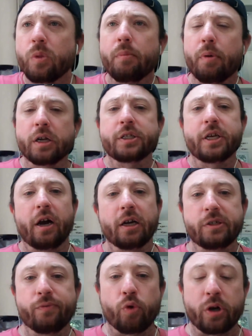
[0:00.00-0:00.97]
Monty
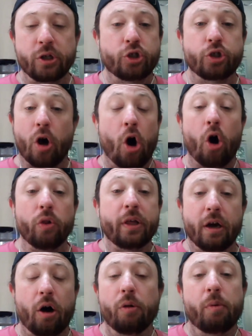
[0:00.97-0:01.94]
Osifort is all
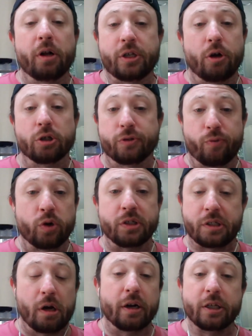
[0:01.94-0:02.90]
Monty Osifort has
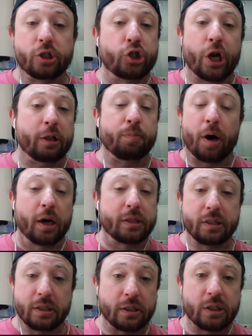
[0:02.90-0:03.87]
done is check
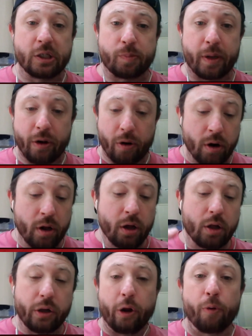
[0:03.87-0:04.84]
boxes since he's been here.
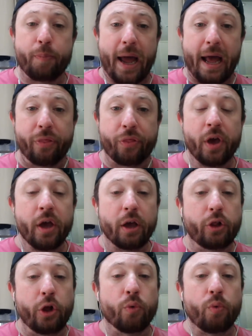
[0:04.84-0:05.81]
Clear path,
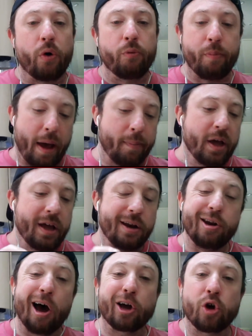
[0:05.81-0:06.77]
clear roadmap,
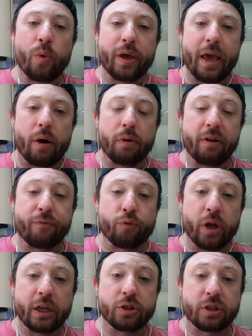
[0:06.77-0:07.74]
not going out in
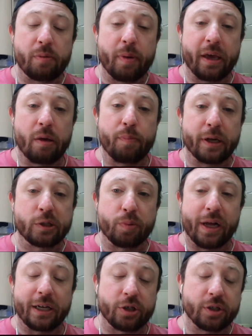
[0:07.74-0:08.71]
free agency, making big
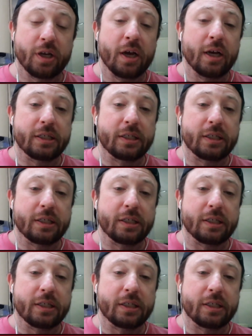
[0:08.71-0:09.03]
splashes.